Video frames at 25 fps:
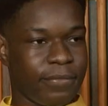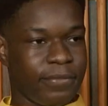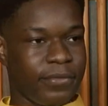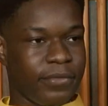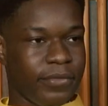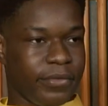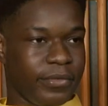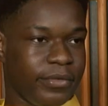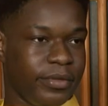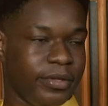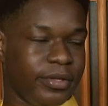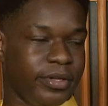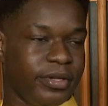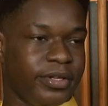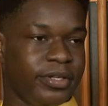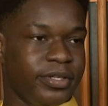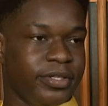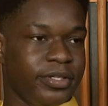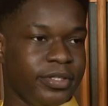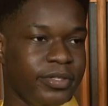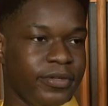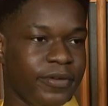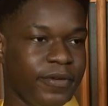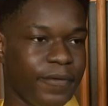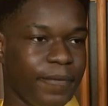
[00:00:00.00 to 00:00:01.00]
Maybe
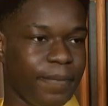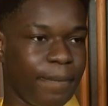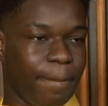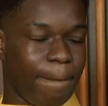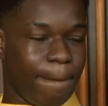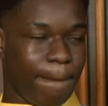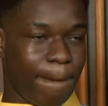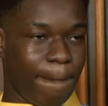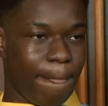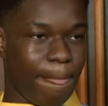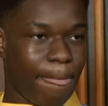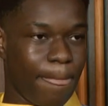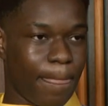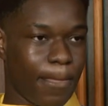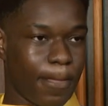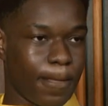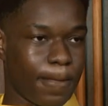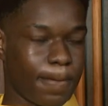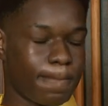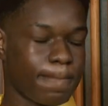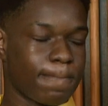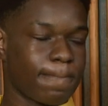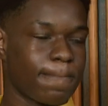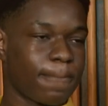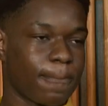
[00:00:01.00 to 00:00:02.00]
I've read a
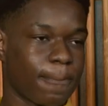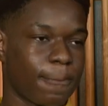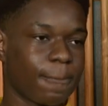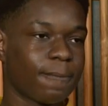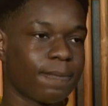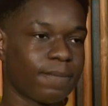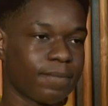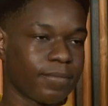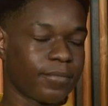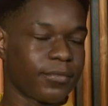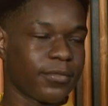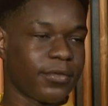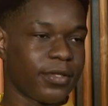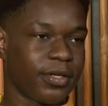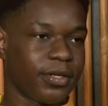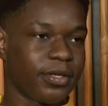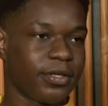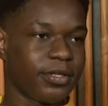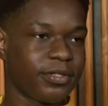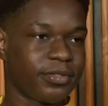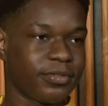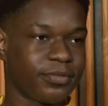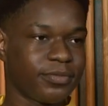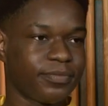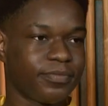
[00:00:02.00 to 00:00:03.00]
few, but I
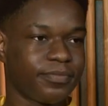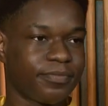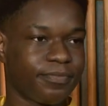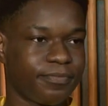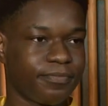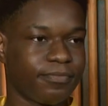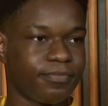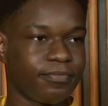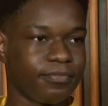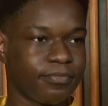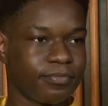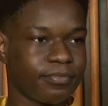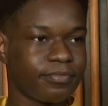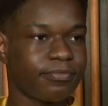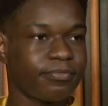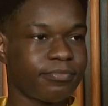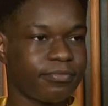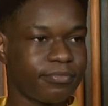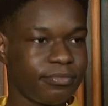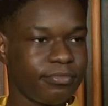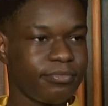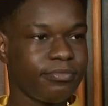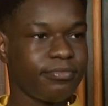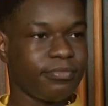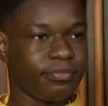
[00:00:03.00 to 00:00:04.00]
want it to come from you.
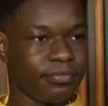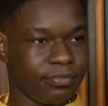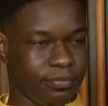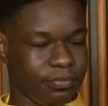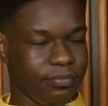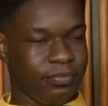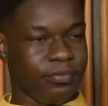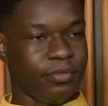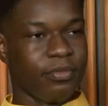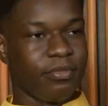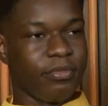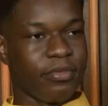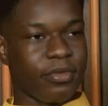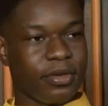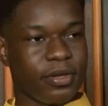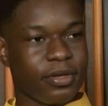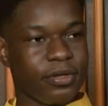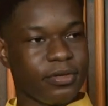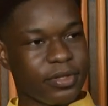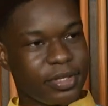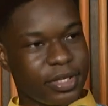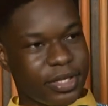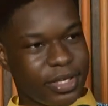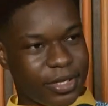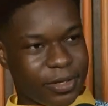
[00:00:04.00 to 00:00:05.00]
Tell me a little bit about yourself.
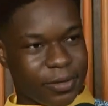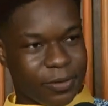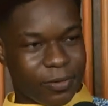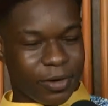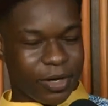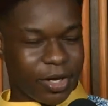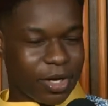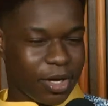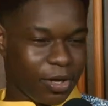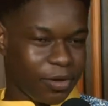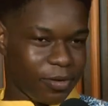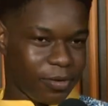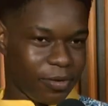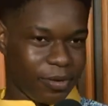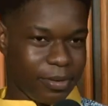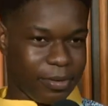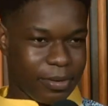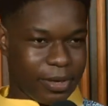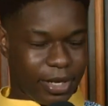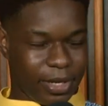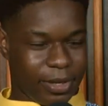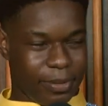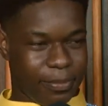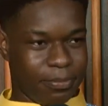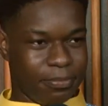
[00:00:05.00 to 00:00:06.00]
Okay, well,
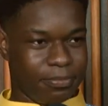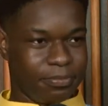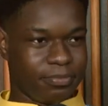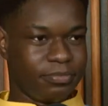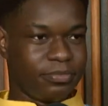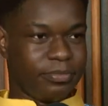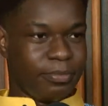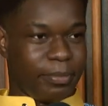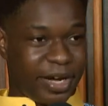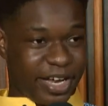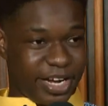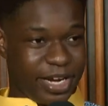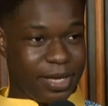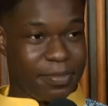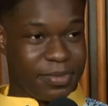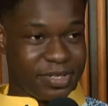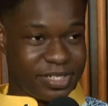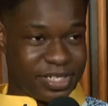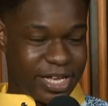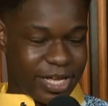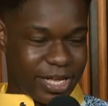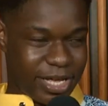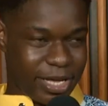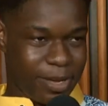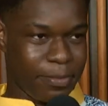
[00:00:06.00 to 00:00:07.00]
my name is
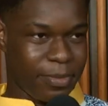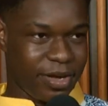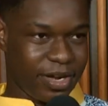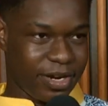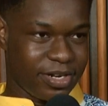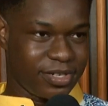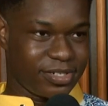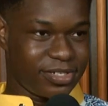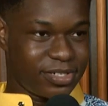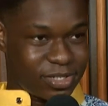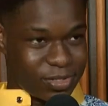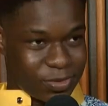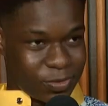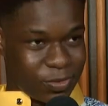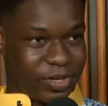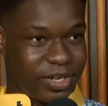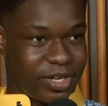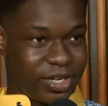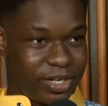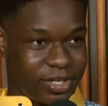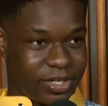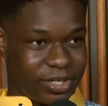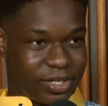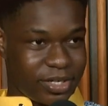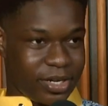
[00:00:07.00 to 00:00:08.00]
Herman
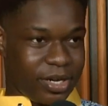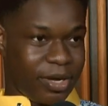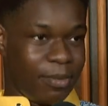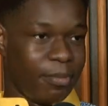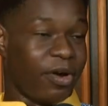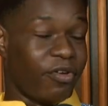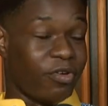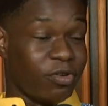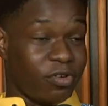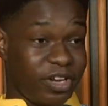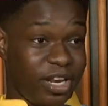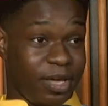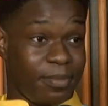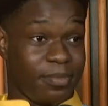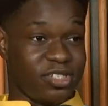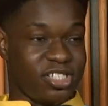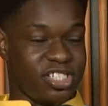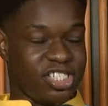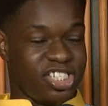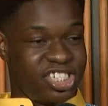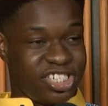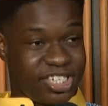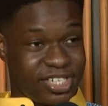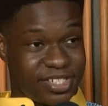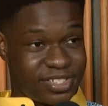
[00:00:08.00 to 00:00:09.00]
Suede. My real name is
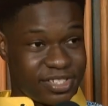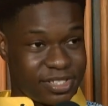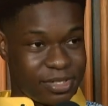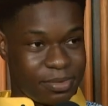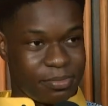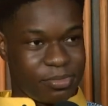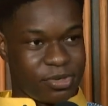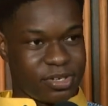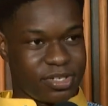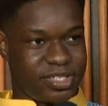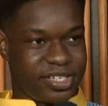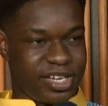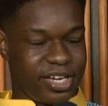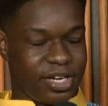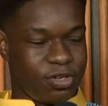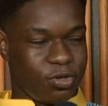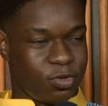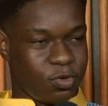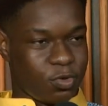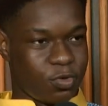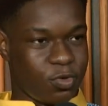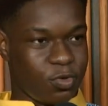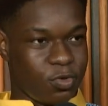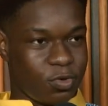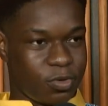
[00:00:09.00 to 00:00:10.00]
Jason Botai
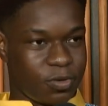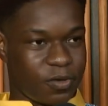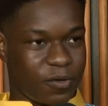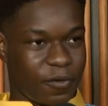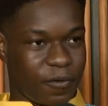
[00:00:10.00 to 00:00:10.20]
Duku.